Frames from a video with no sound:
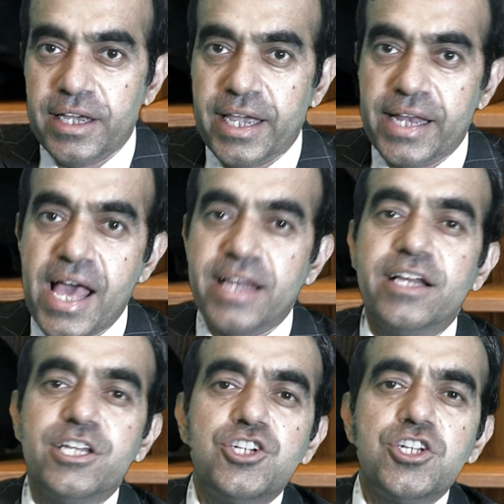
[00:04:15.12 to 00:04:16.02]
In an
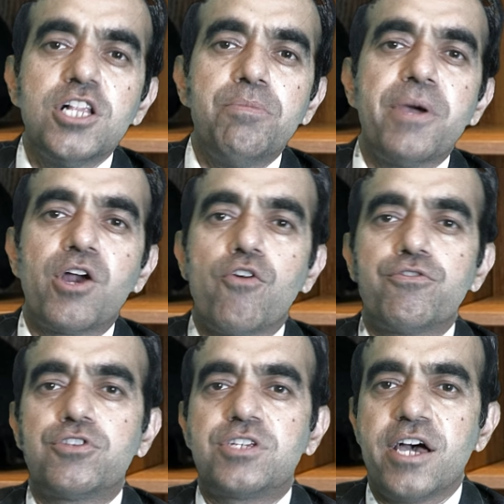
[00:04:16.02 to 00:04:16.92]
initial pair of
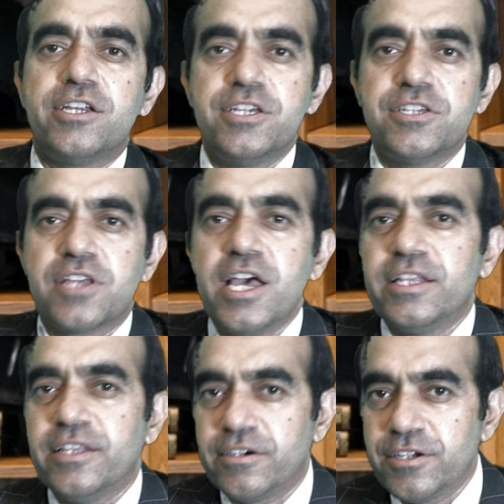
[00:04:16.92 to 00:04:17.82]
studies,
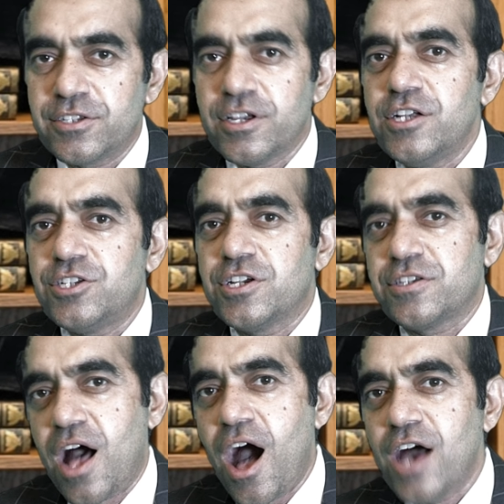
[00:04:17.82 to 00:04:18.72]
the researchers
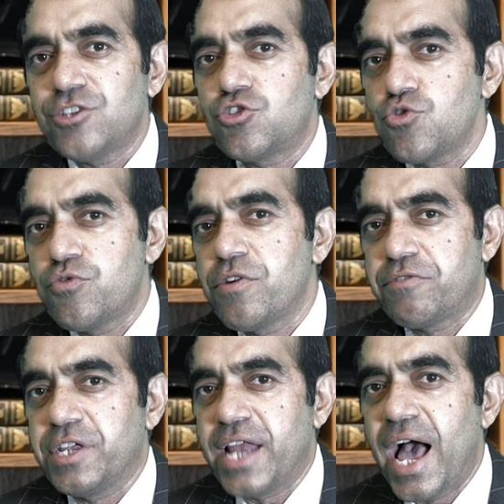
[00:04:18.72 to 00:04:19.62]
asked
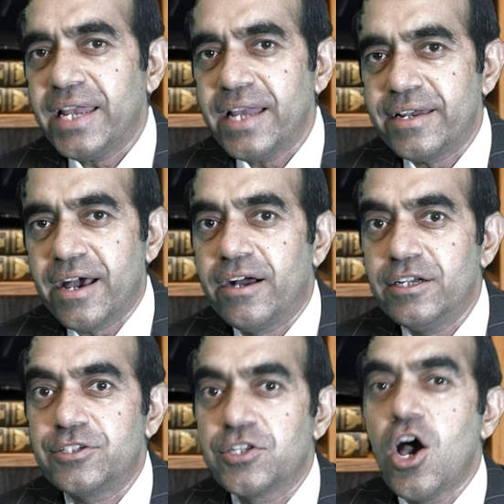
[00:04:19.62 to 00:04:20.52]
259
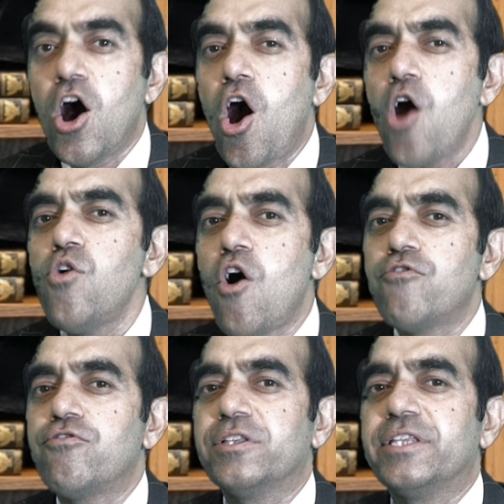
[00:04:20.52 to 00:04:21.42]
adults how
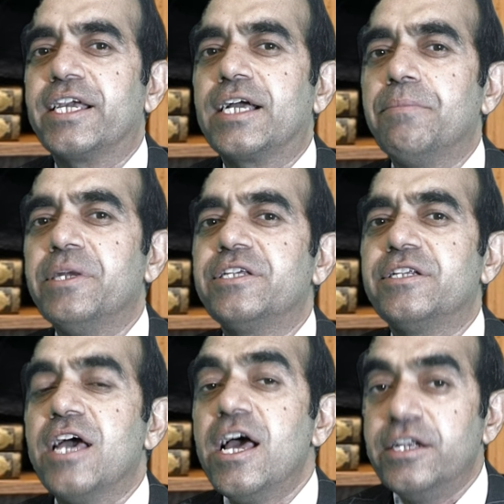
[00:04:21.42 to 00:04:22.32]
often they
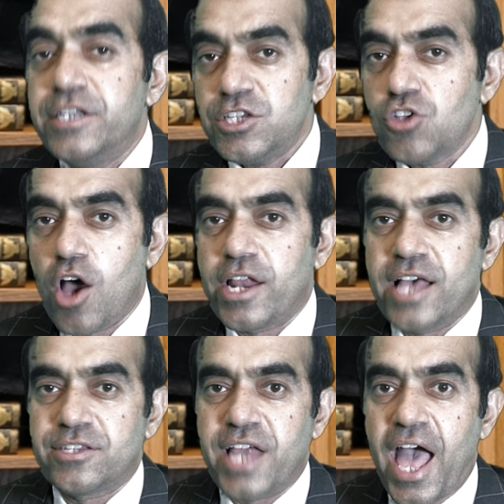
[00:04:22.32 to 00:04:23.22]
committed
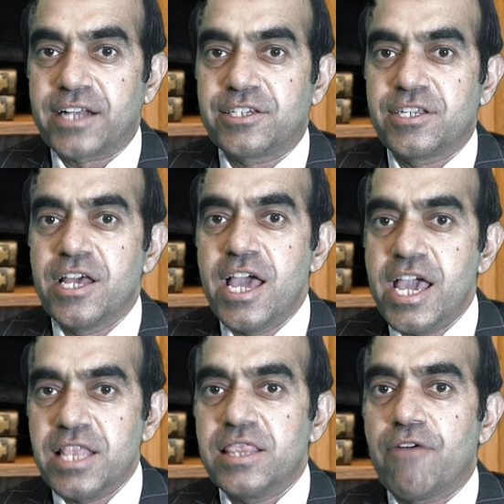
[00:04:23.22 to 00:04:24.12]
dishonest acts
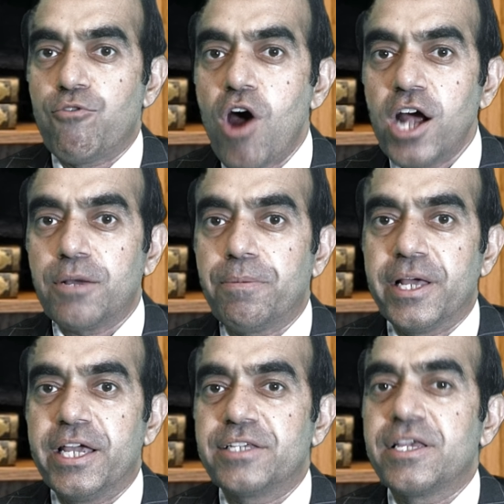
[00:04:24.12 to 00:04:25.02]
in the
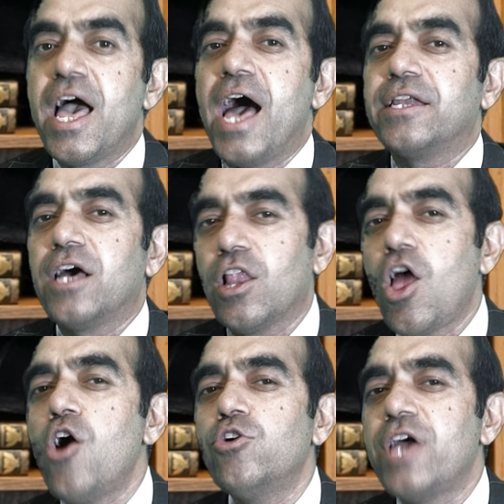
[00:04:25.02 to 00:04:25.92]
workplace and
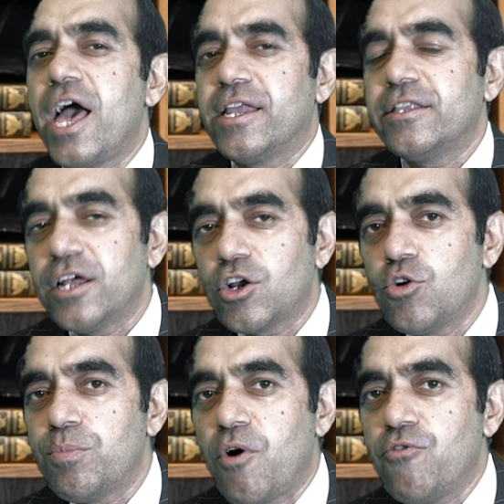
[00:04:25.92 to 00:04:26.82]
allowed another
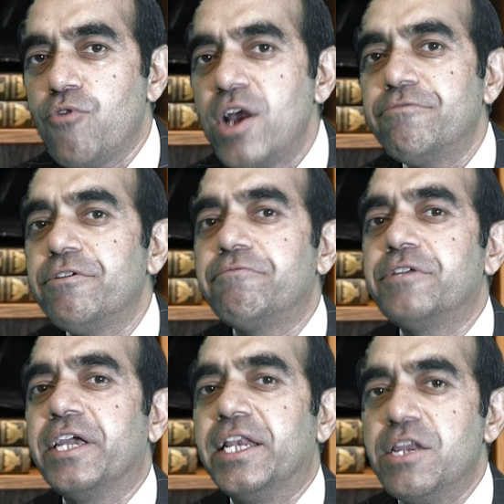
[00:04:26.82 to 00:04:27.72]
group of
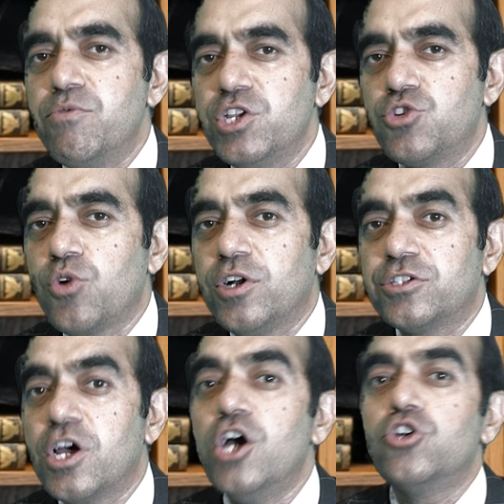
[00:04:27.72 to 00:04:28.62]
150 individuals
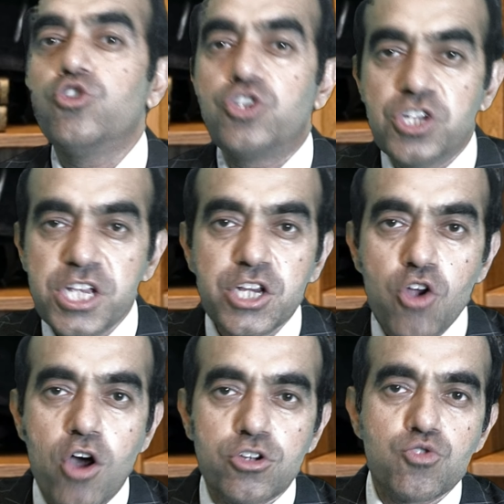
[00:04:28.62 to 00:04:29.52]
to cheat
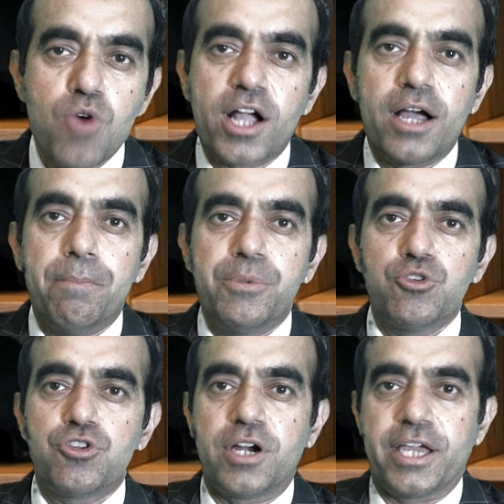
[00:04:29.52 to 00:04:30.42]
onto a
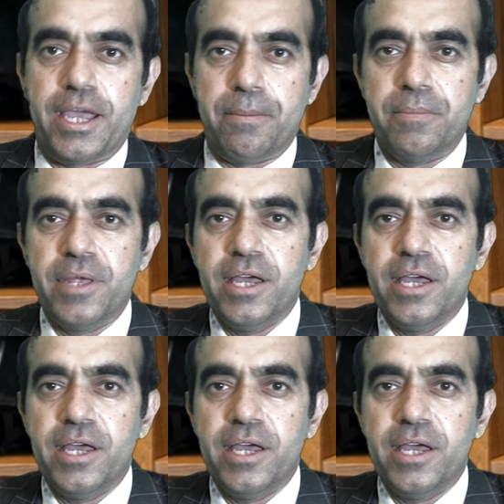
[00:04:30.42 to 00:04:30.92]
computer game.